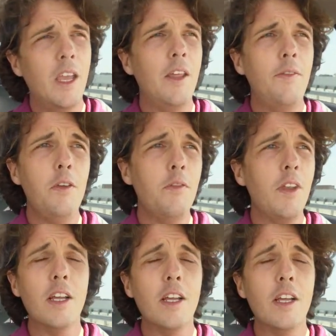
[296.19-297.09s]
And if you have
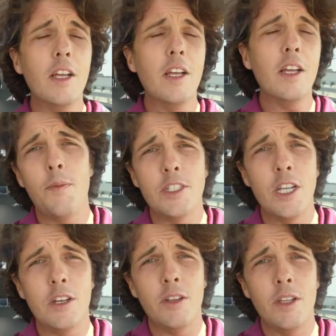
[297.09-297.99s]
not subscribed to my
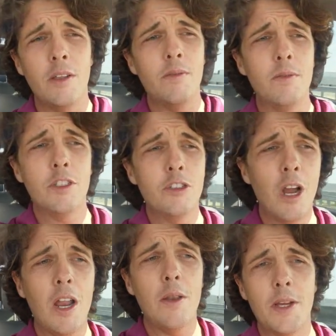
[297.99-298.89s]
channel yet,
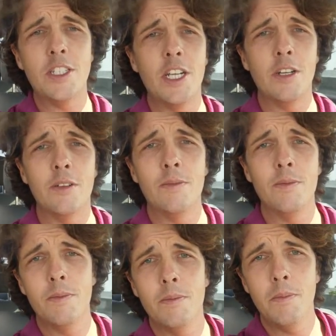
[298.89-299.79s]
subscribe to my
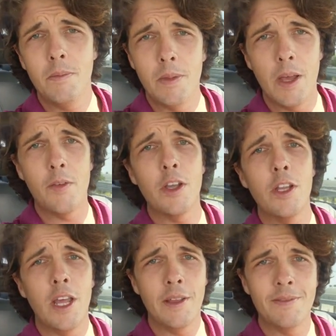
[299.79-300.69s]
channel. Have a
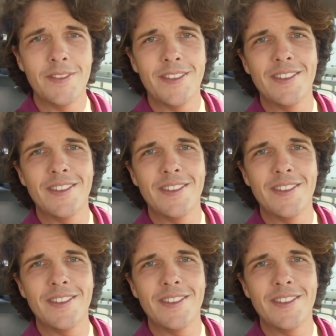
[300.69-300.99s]
good day.